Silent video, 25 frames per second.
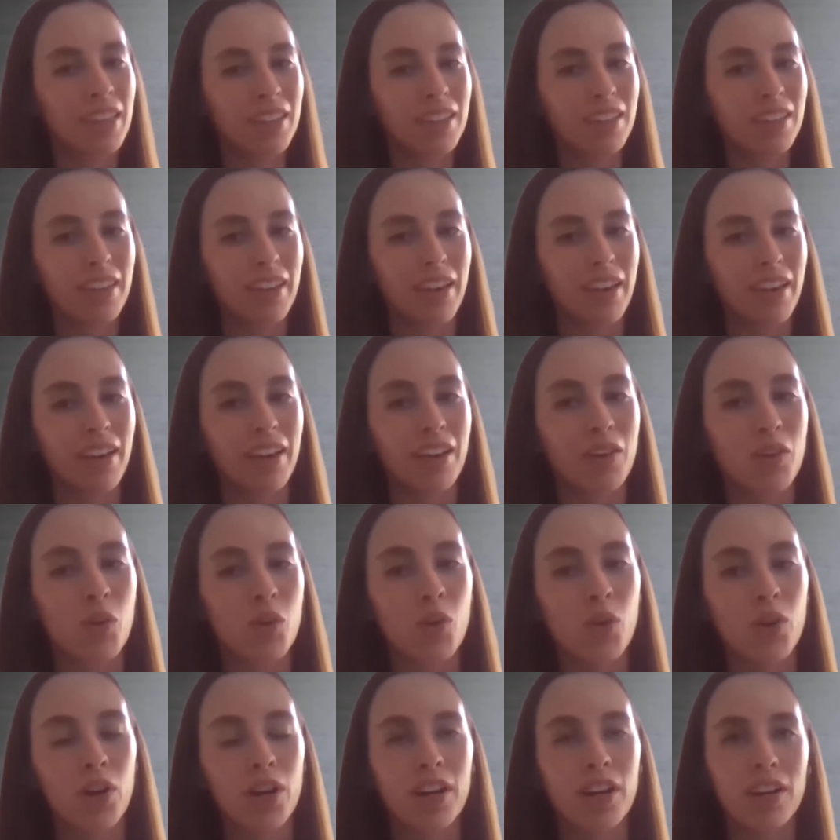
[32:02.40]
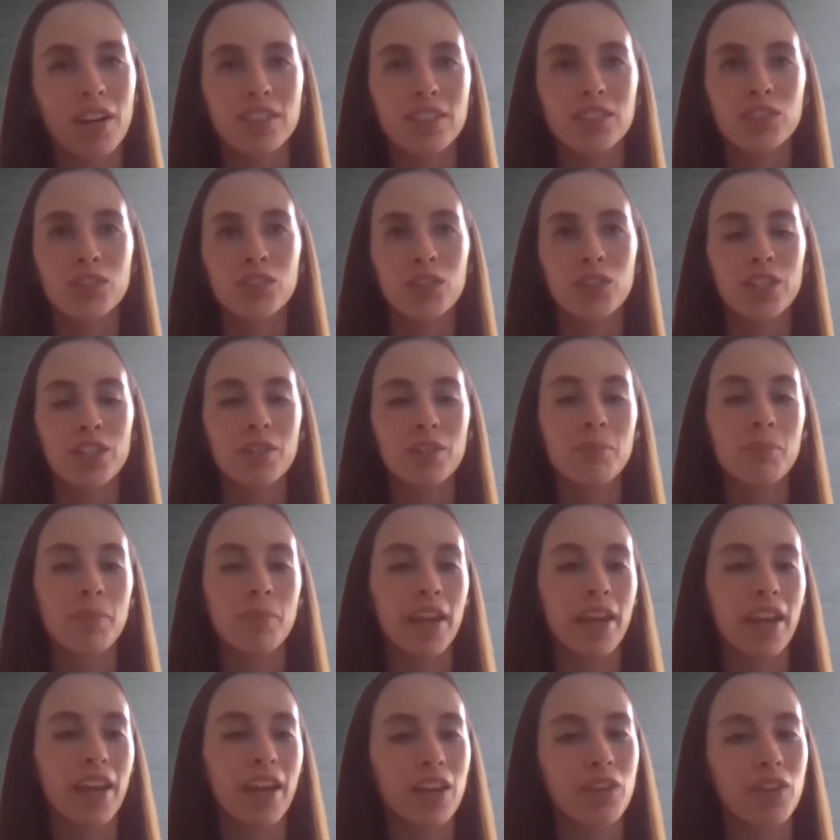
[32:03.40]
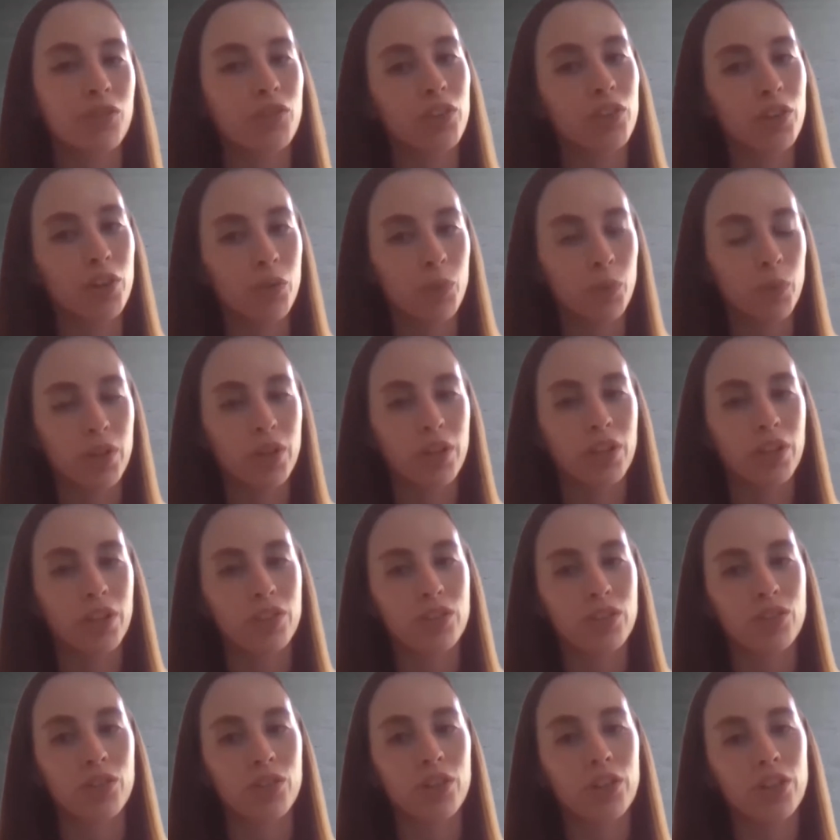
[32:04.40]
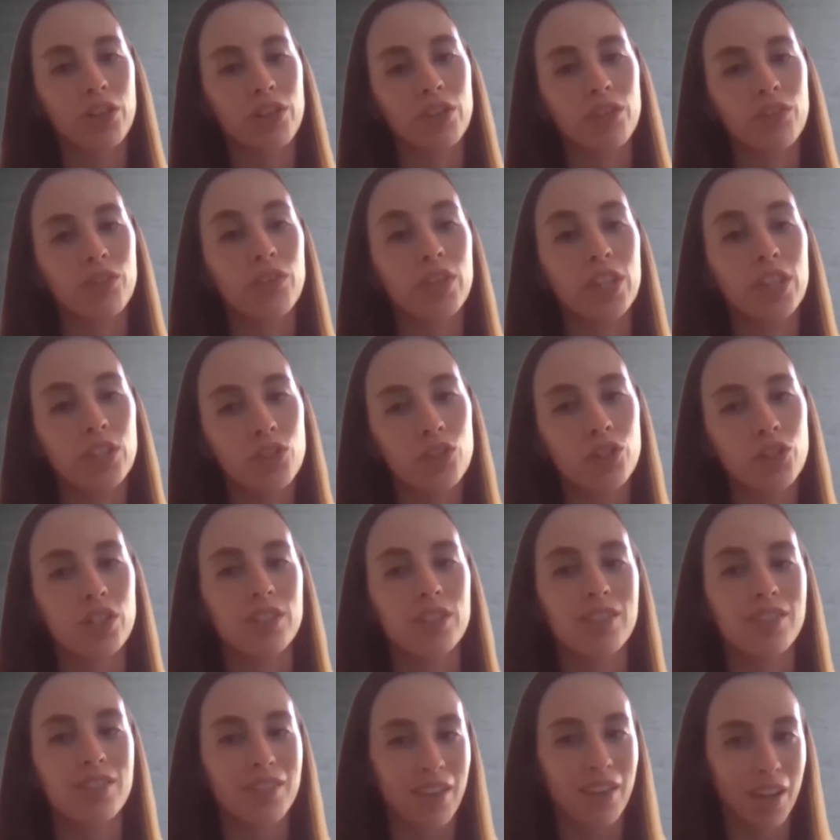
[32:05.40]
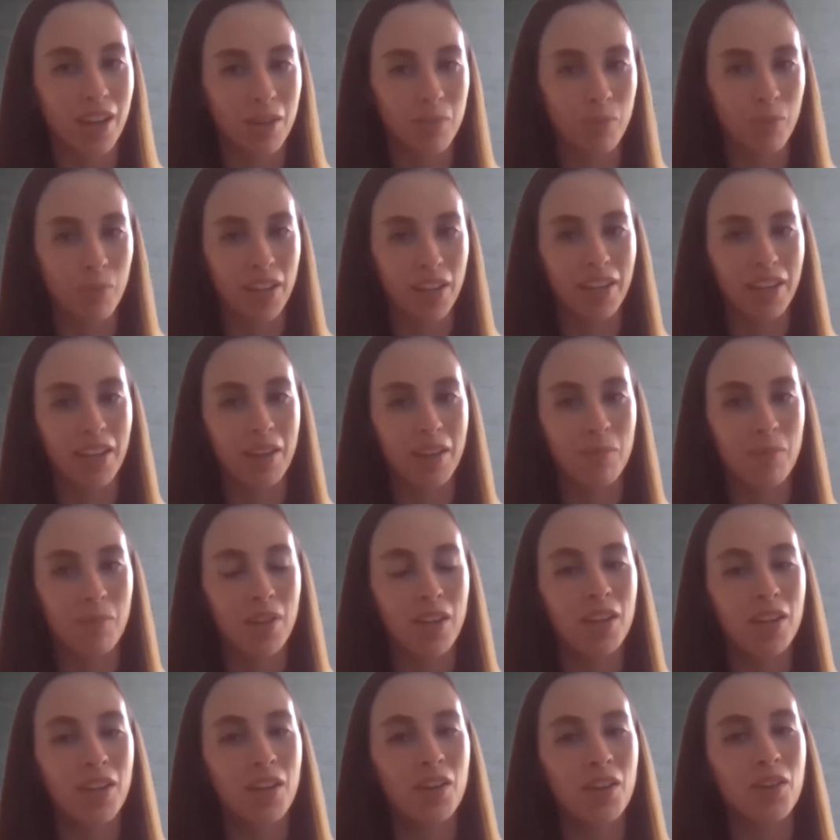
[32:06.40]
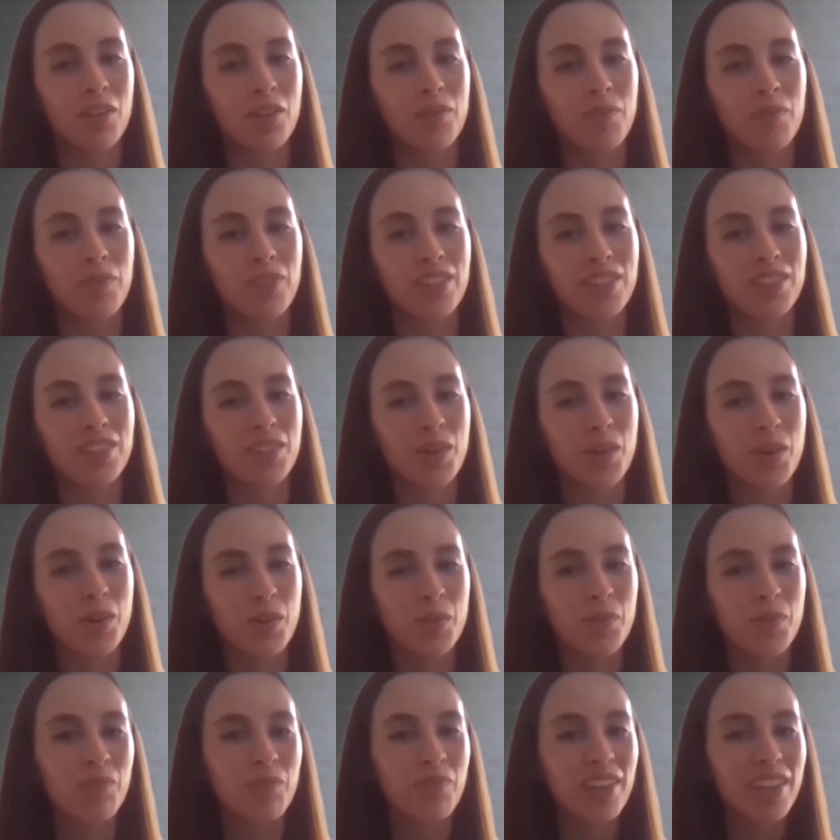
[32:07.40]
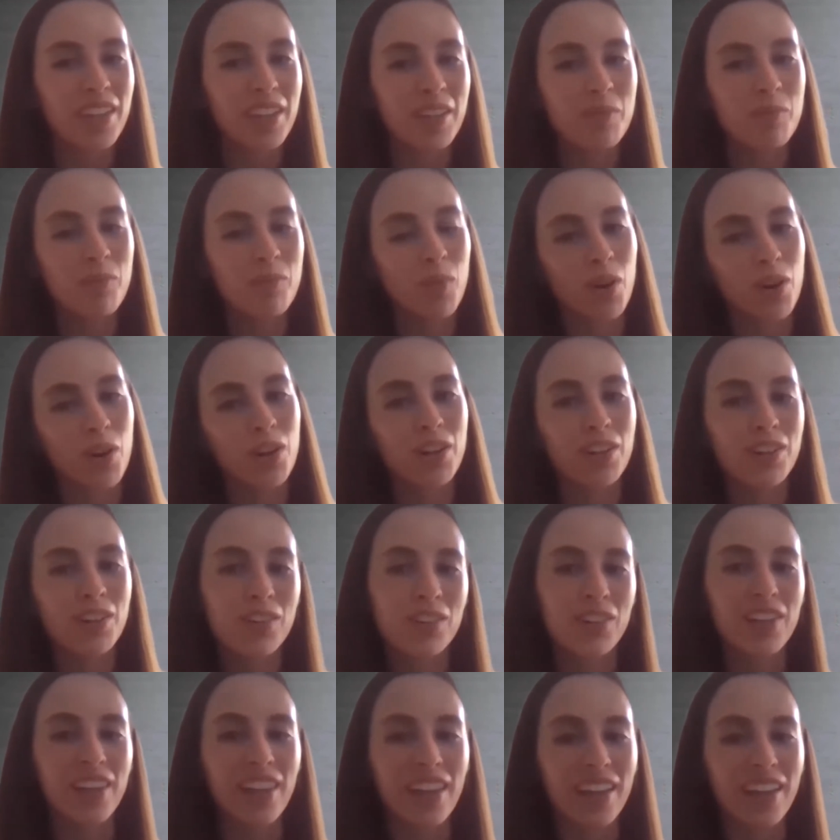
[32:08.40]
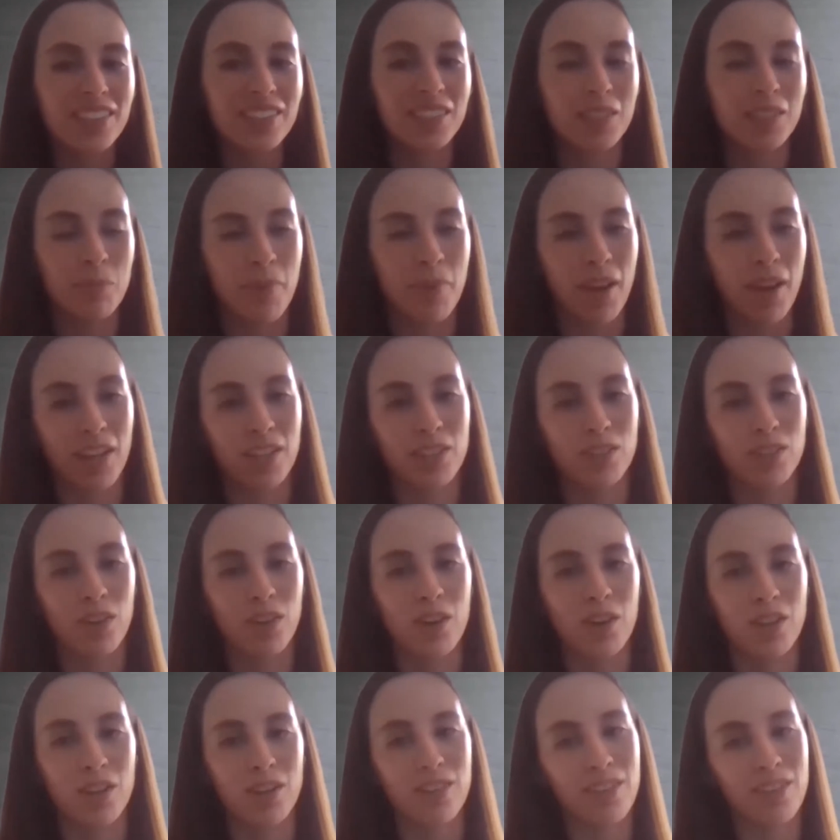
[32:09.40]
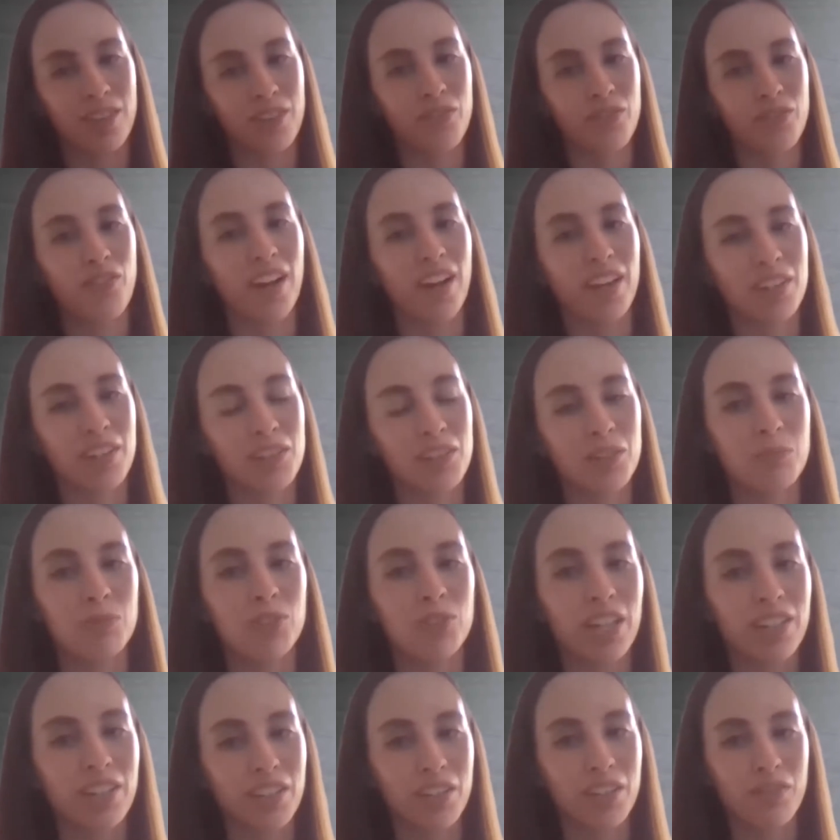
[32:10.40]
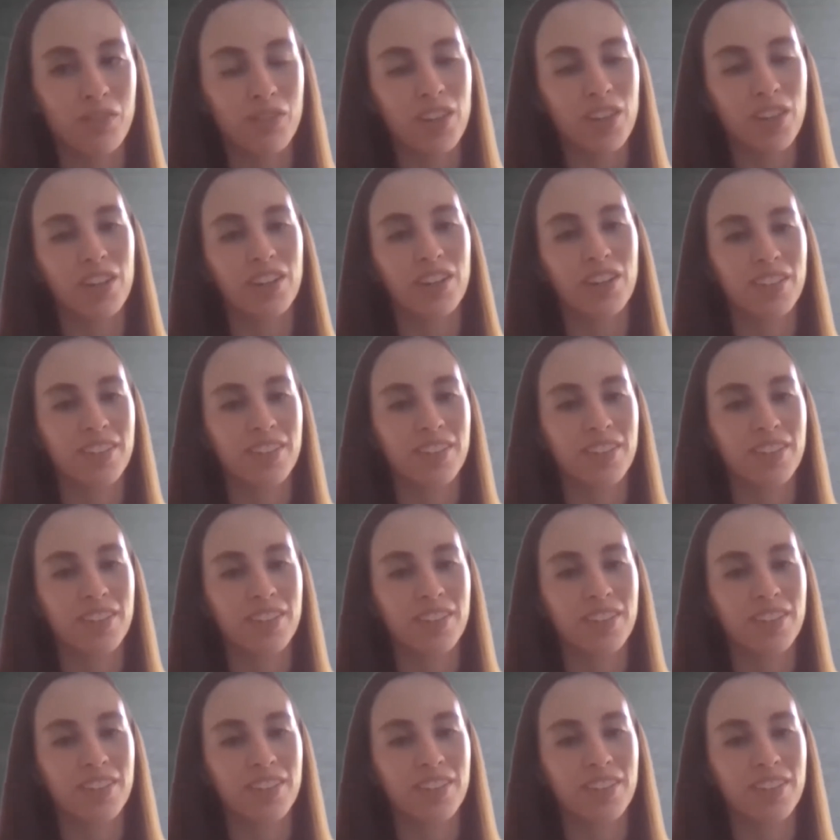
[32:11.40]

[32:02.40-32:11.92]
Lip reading: Yeah, or certain behavior with certain features inside my game. So it more or less depends on the final objective there,